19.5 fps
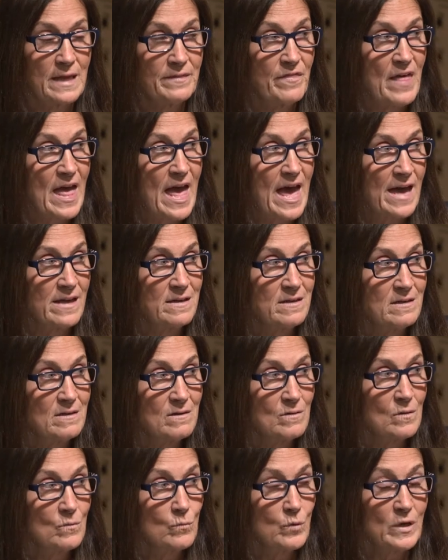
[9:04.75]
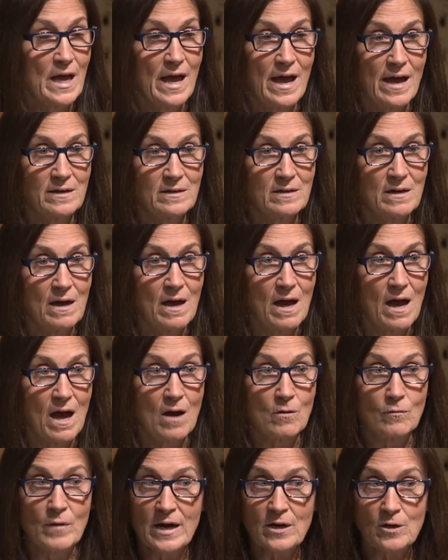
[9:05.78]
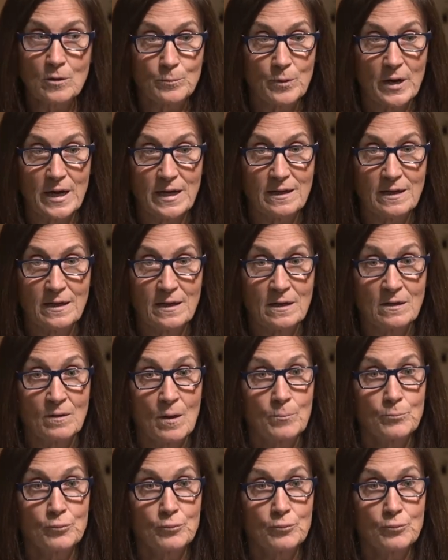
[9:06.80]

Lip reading: that we had a record-breaking